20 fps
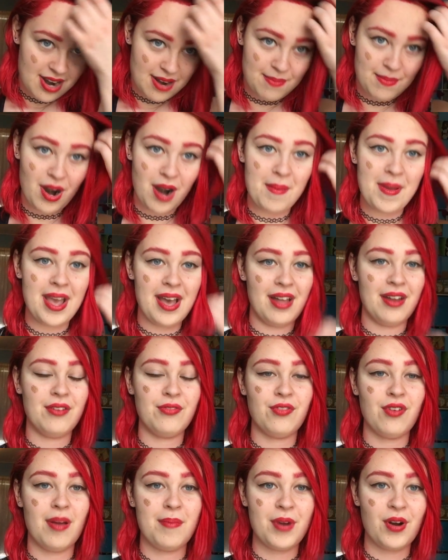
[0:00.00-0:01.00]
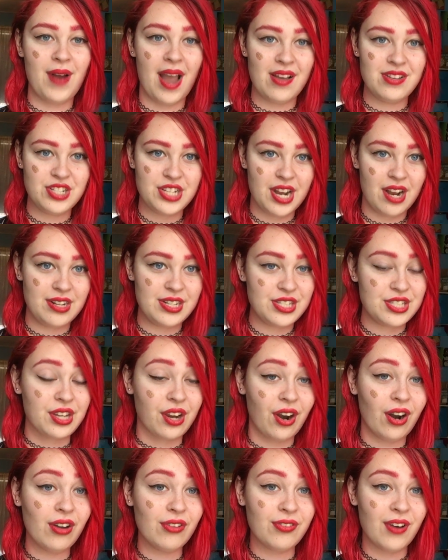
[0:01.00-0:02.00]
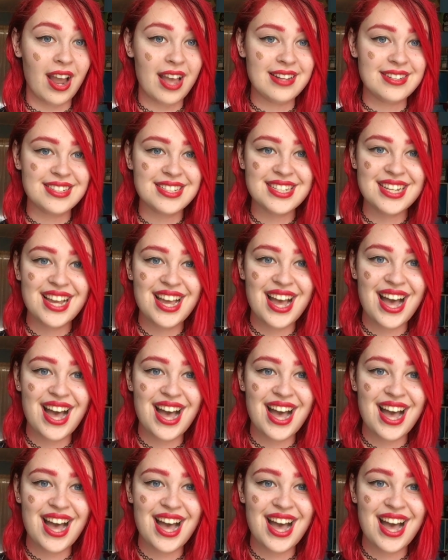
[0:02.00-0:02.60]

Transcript: merman from around here and his girlfriend.